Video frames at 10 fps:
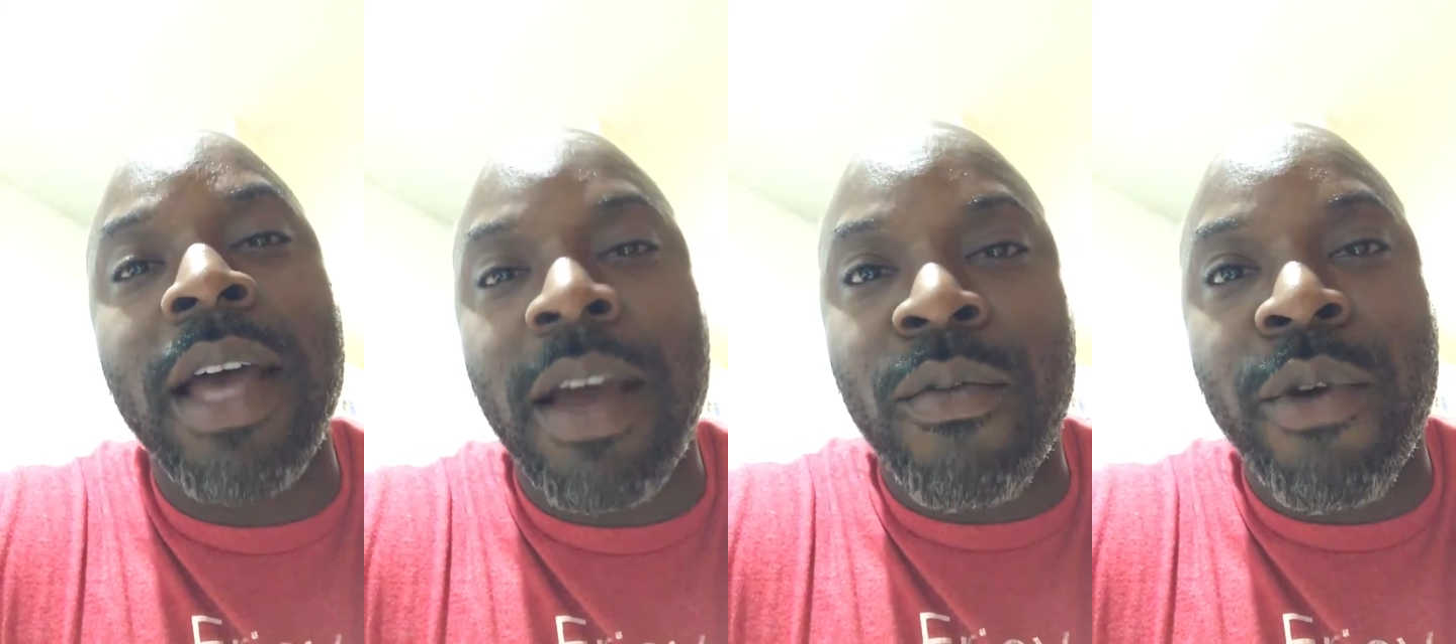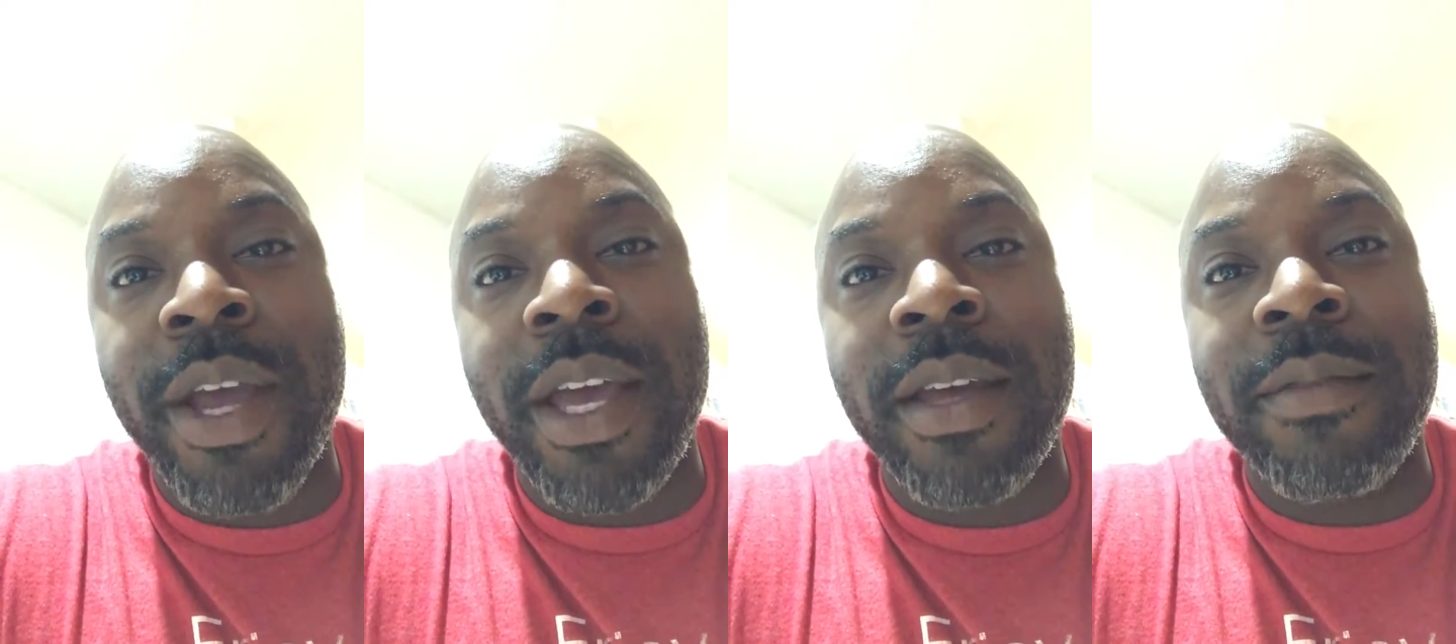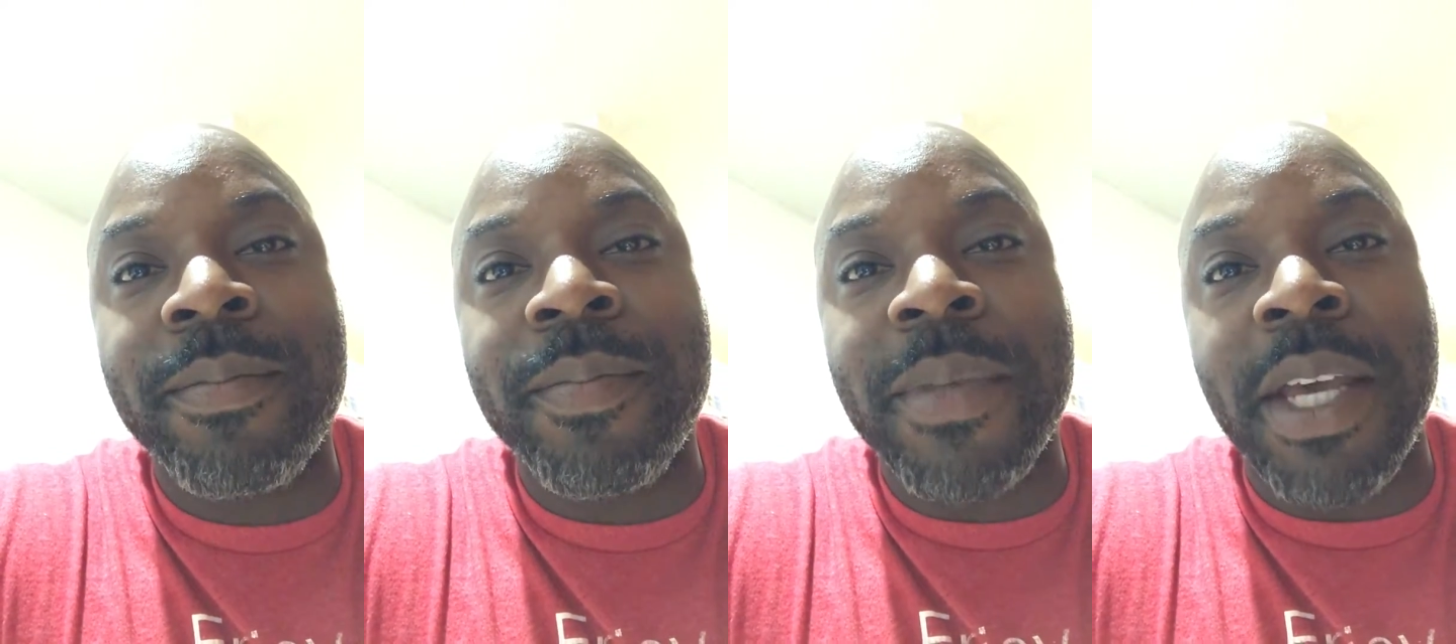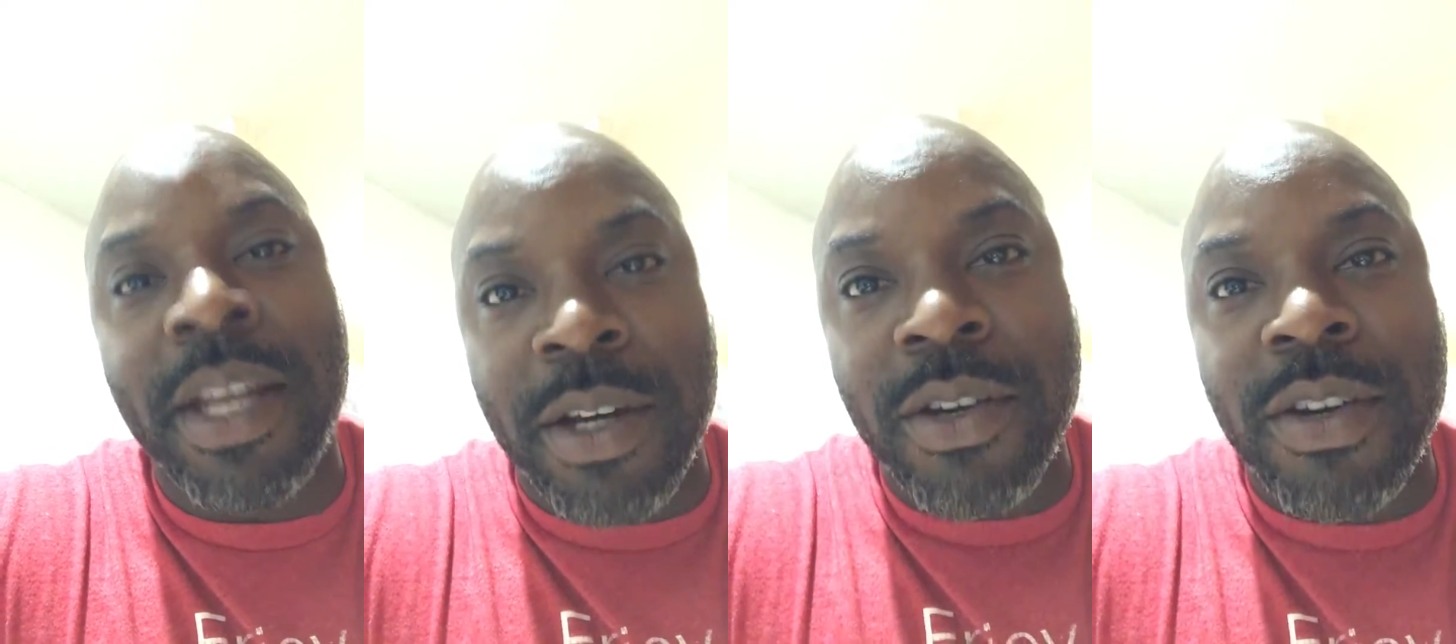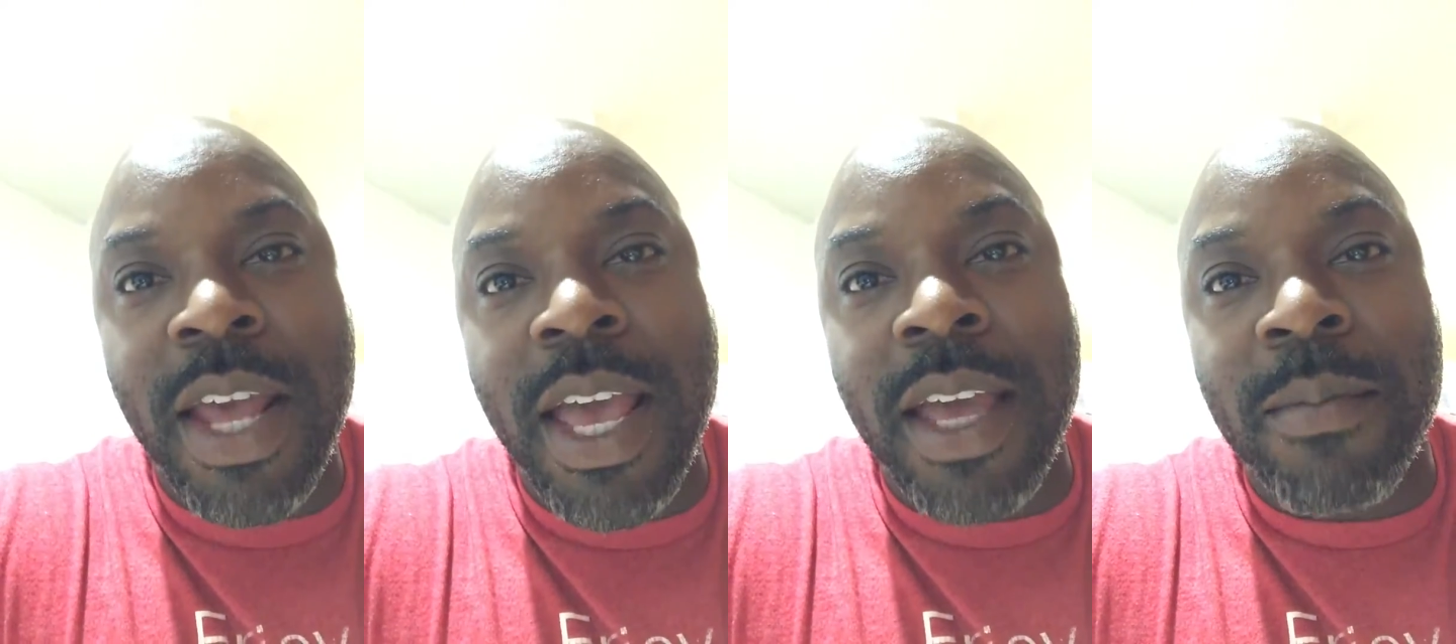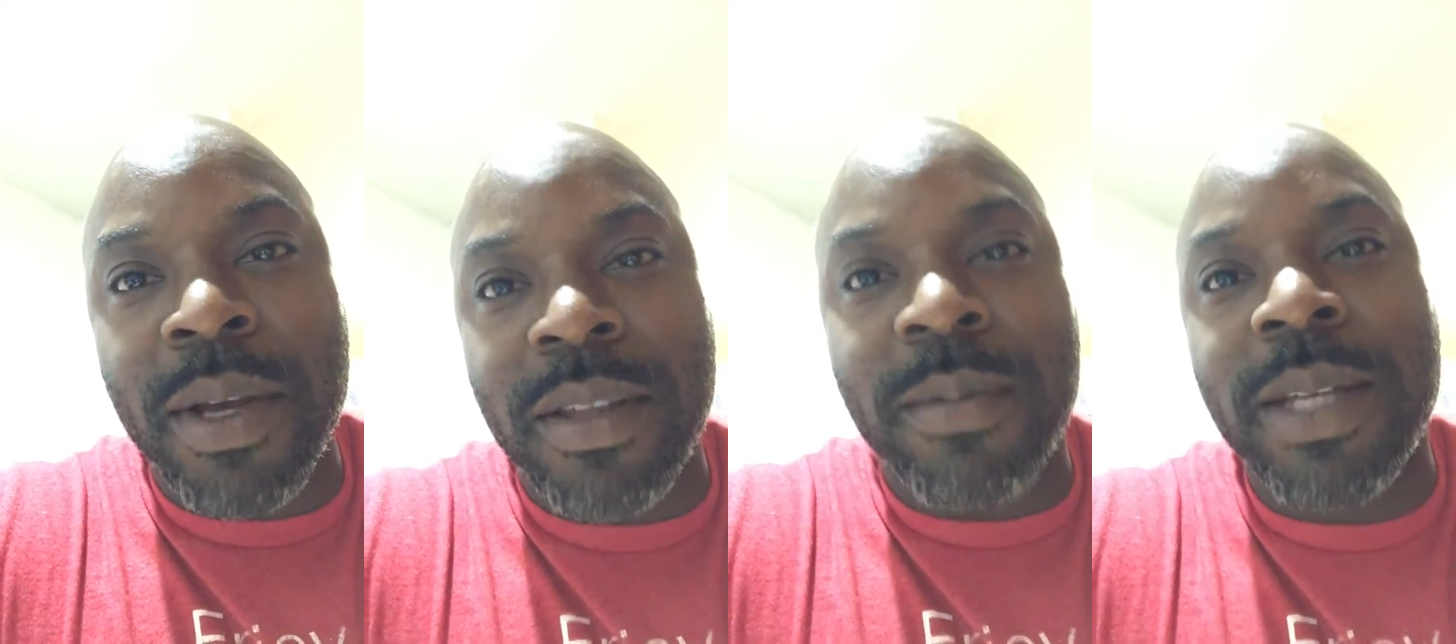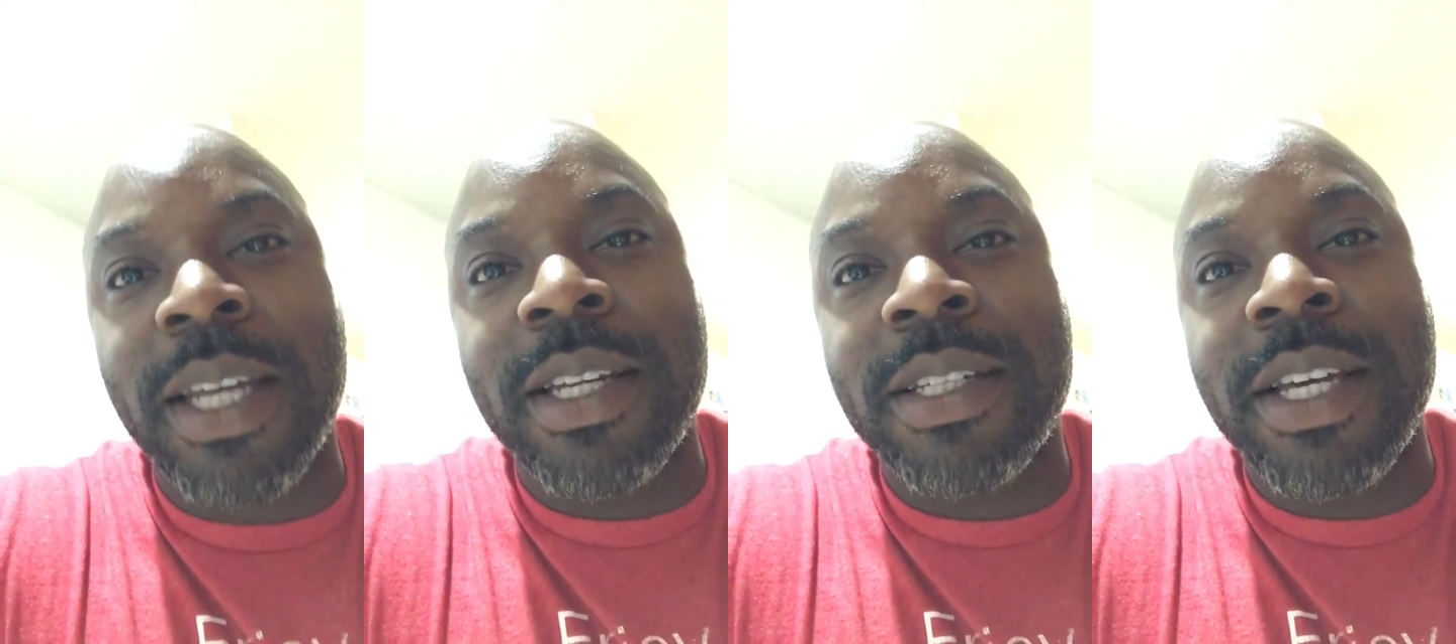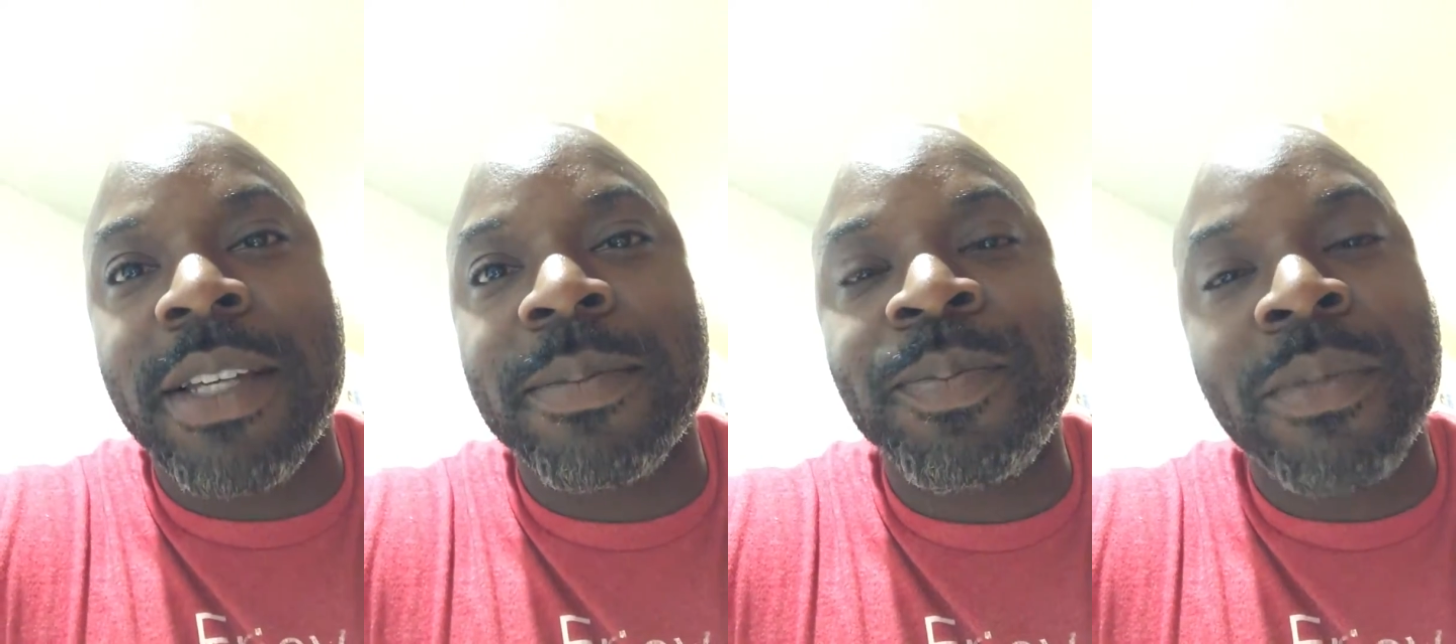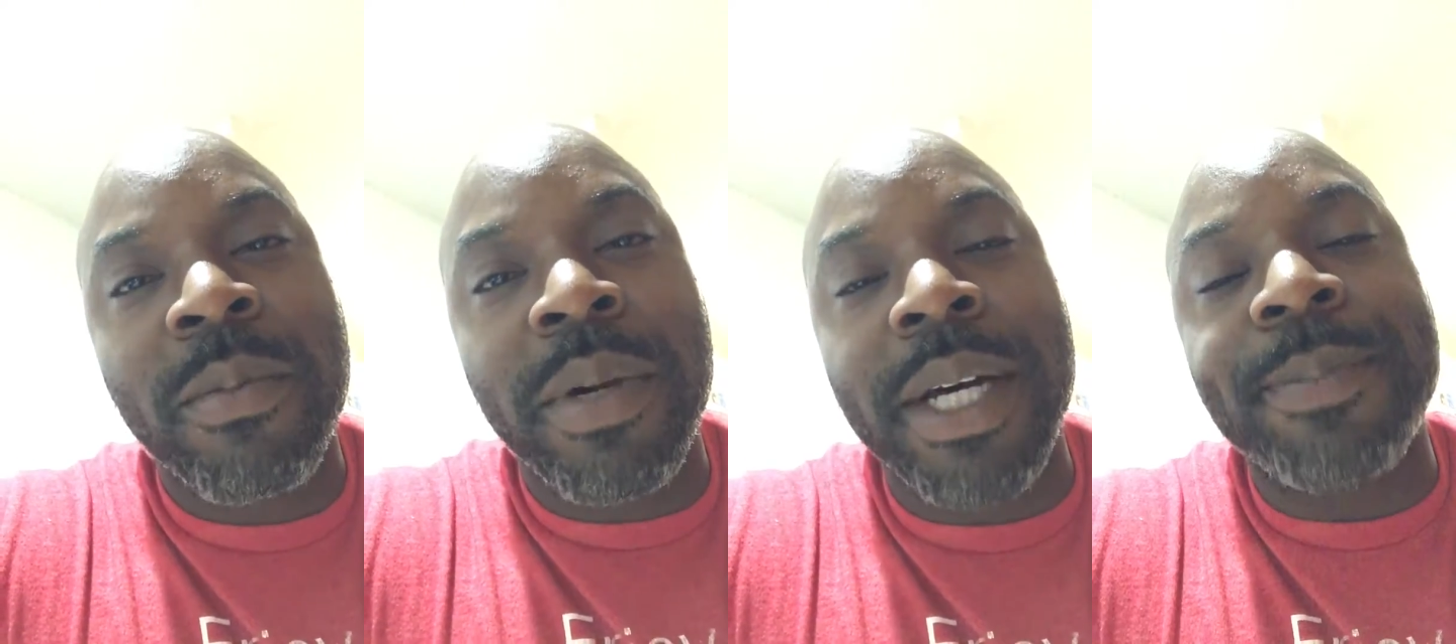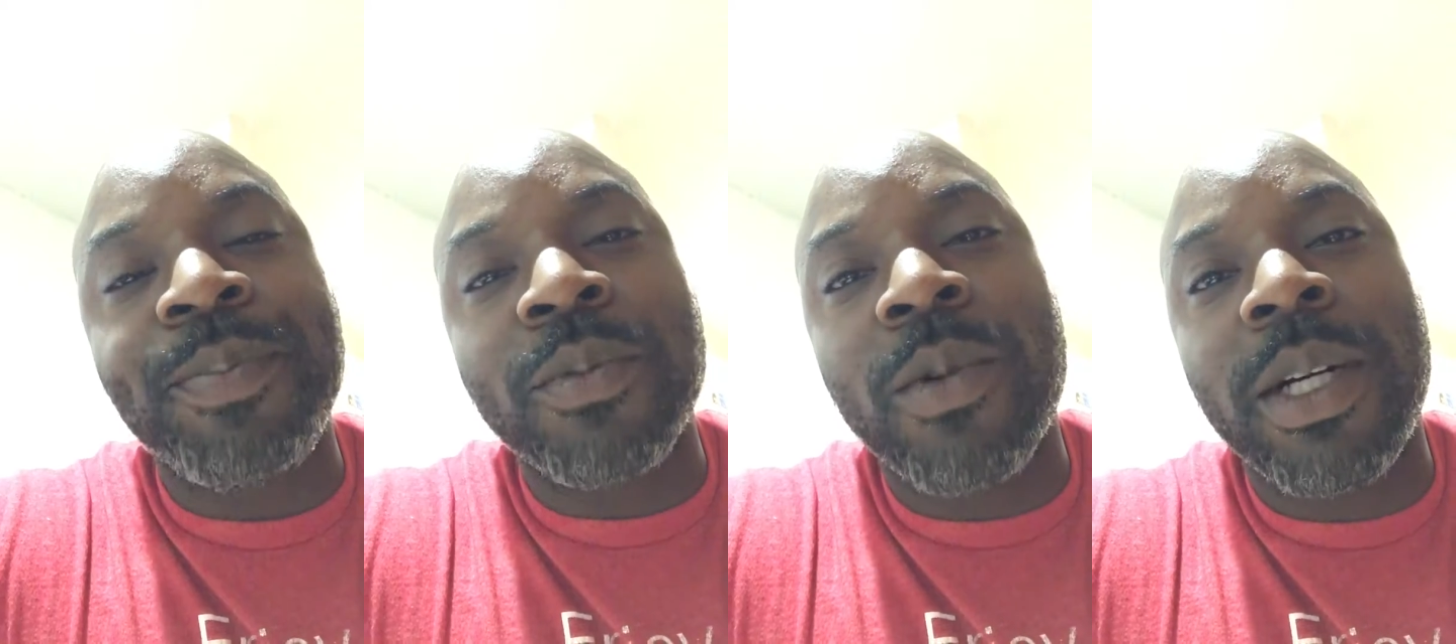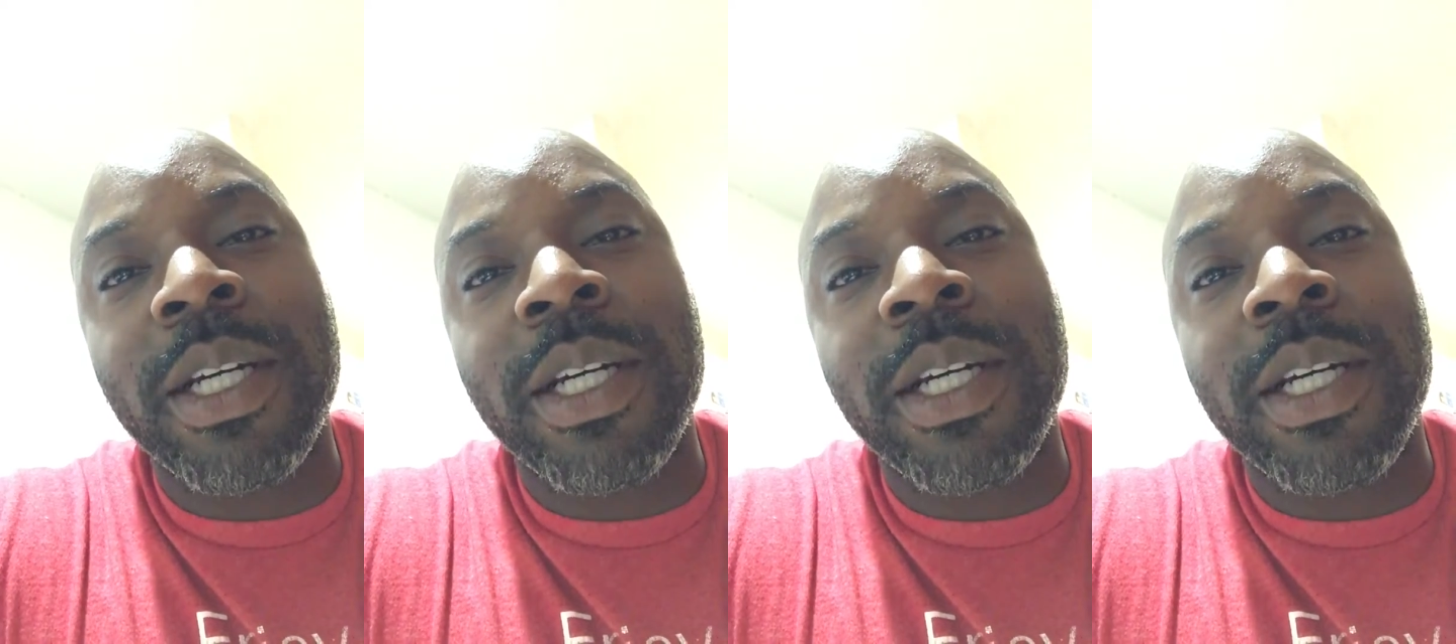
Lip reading: have read and understand because I'm taking this test. But one